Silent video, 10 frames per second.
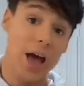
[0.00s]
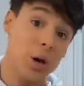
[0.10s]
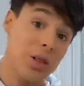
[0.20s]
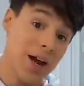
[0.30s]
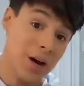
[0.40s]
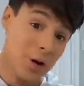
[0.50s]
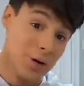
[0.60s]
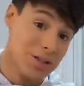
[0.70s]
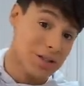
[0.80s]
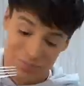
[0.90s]
And on that
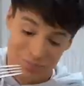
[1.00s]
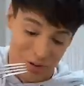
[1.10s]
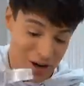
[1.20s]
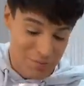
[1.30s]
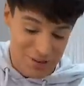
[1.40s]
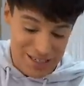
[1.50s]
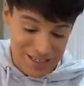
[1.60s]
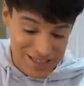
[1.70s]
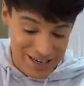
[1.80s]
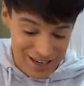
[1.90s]
note, bon
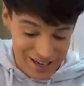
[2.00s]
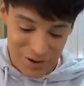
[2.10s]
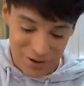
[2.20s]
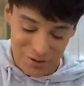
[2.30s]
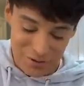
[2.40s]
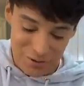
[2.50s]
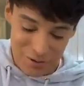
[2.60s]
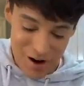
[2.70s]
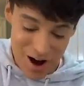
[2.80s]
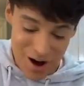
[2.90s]
appetit.
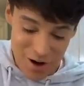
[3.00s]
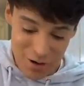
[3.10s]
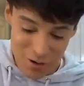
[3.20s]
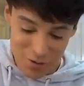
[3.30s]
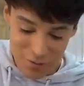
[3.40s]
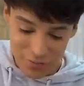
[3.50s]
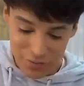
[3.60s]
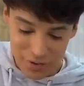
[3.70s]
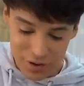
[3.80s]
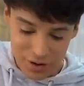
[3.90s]
Wow.
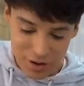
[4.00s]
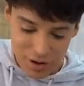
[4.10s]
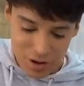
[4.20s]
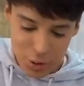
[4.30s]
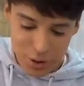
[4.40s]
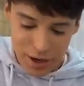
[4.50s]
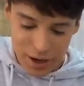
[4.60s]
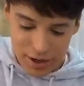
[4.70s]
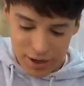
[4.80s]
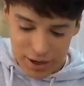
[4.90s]

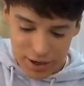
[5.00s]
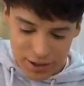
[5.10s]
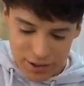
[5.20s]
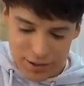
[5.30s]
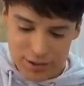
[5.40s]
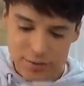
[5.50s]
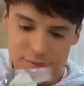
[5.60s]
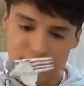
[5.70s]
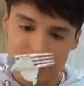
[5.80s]
Okay, it is,